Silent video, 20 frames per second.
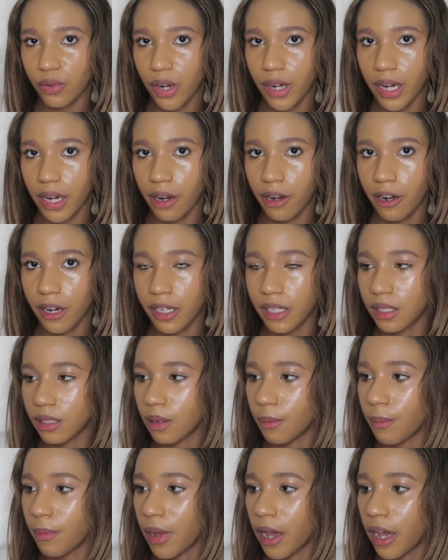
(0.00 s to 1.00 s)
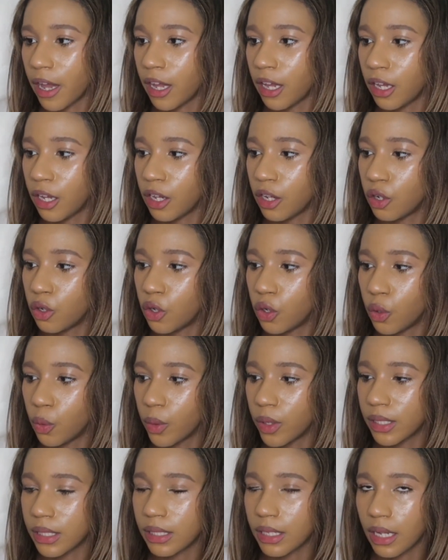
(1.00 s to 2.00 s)
right here is my
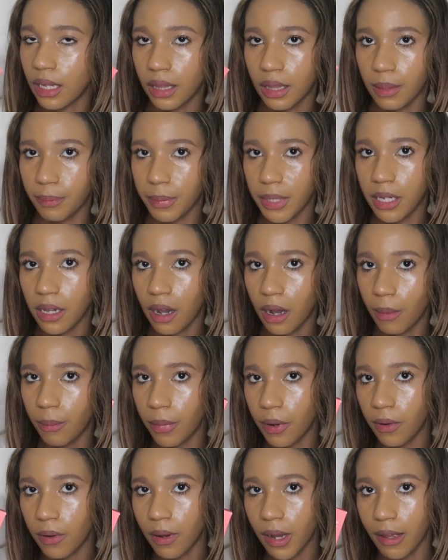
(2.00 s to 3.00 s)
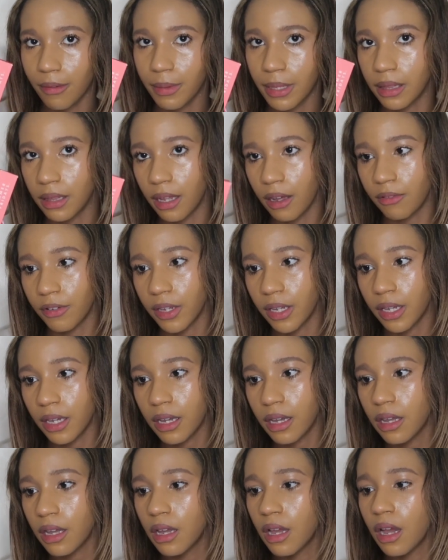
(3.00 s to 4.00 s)
newest lippy combo I've been
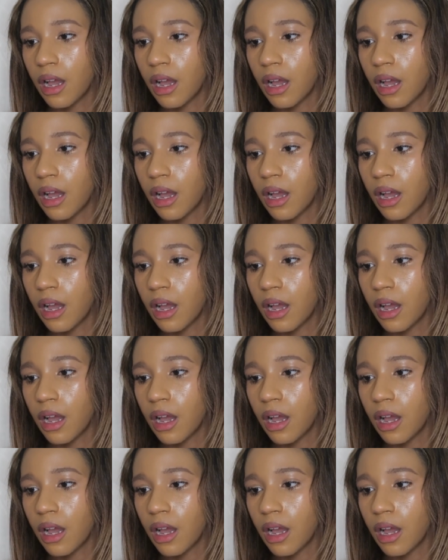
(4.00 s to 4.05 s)
loving.